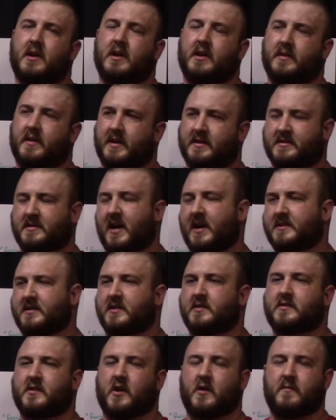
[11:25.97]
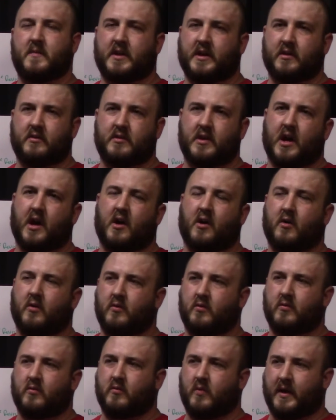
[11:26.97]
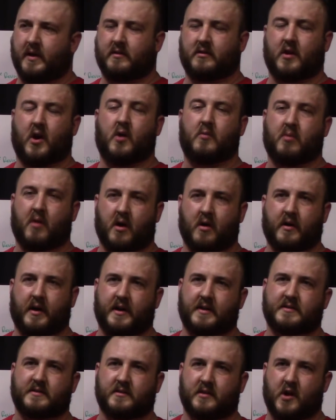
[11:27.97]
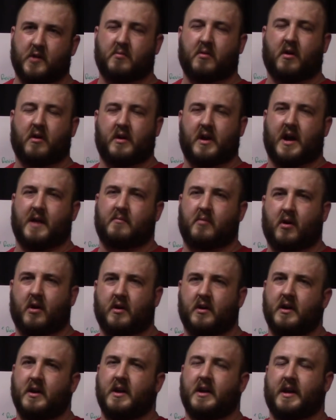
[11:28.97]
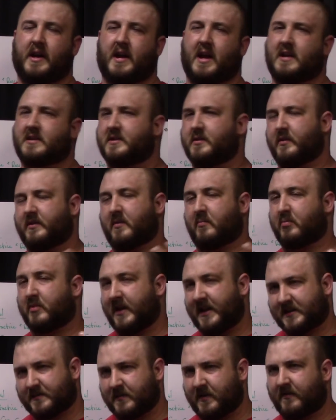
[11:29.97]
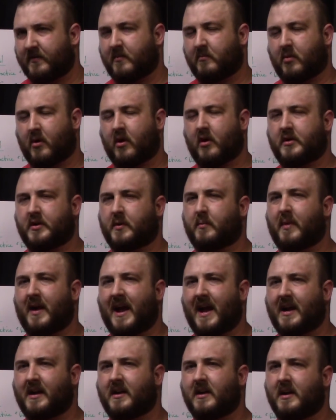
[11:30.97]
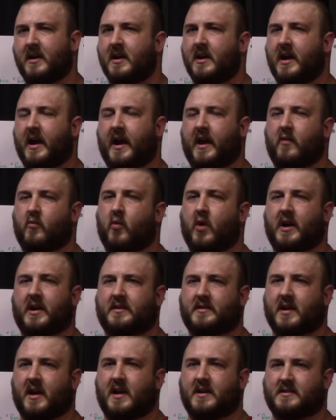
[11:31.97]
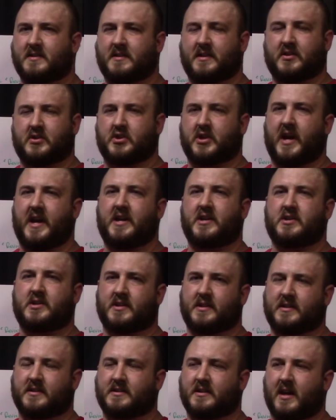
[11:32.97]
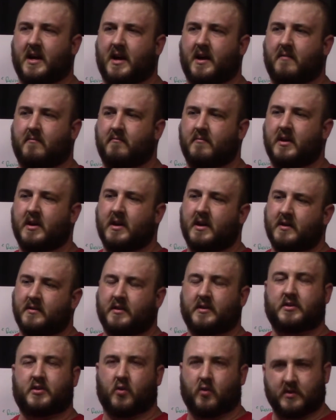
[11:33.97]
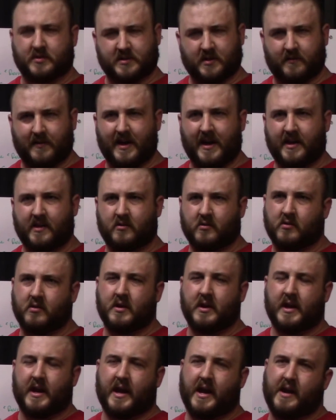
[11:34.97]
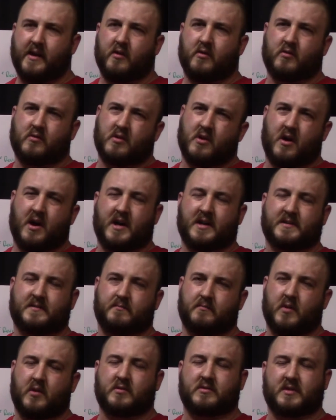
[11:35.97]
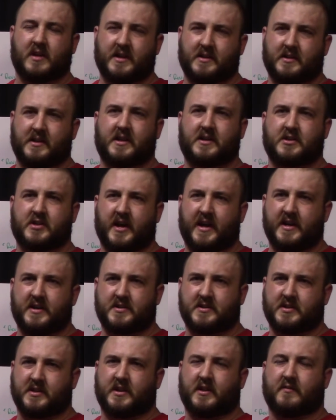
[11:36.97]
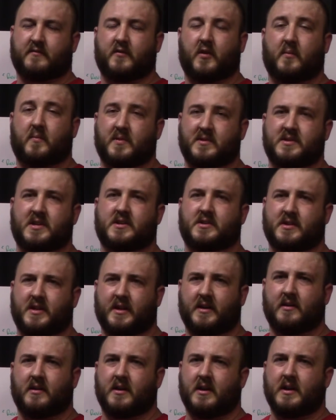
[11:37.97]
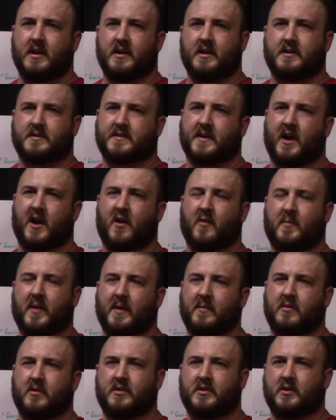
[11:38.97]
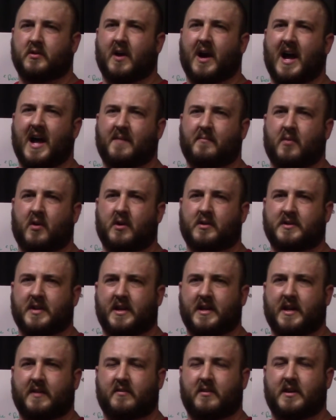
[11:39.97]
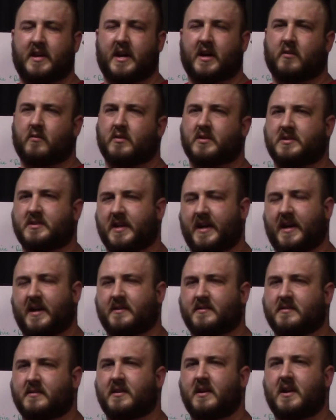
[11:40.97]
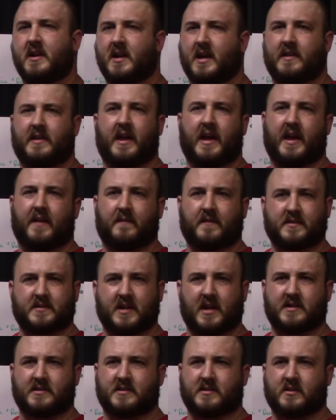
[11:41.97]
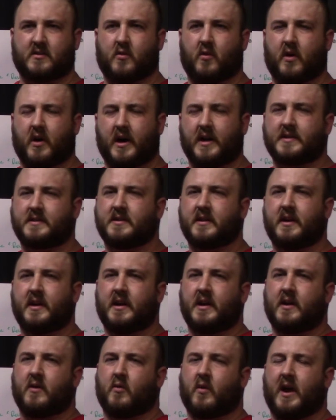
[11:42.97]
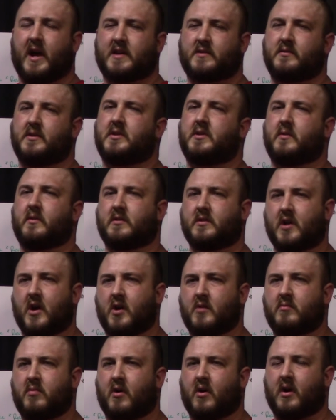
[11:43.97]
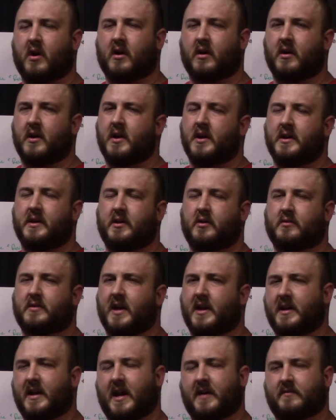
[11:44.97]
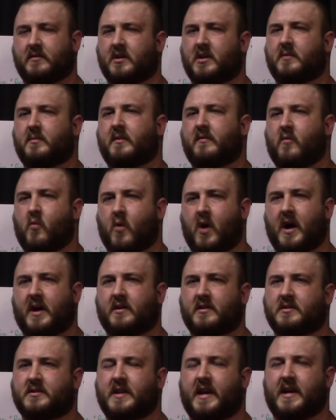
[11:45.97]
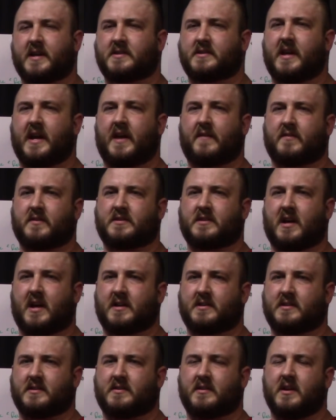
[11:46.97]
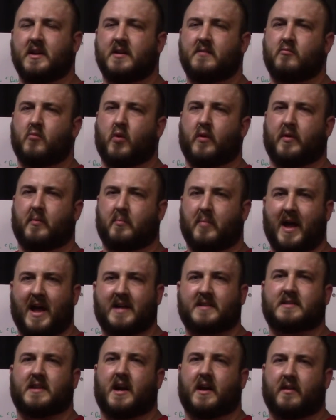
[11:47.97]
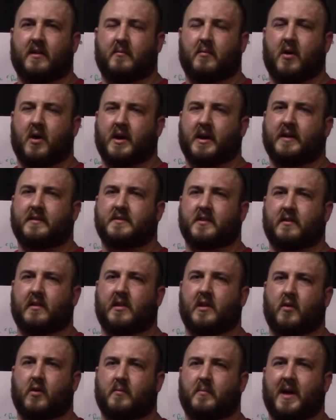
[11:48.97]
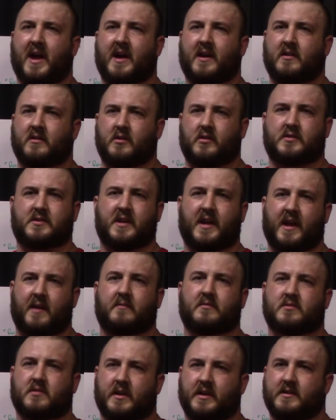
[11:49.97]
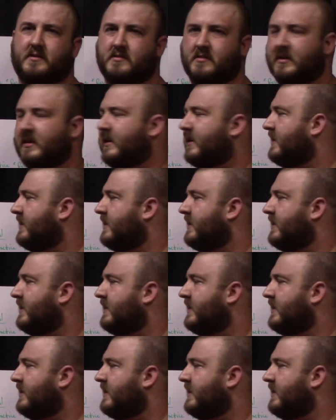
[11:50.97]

This does assume that you know what low bar is, low bar and high bar. It has to do with the placement of the bar on your back. And what it does is it changes the torso angle, and it will cause most likely a change to your foot positioning. So people who do high bar tend to have a narrower stance, and that emphasizes the quads. Whereas when you do a low bar, you'll tend to have a little bit of a wider stance, and that emphasizes more the back side of the body, so the lower back, glutes, and hamstrings.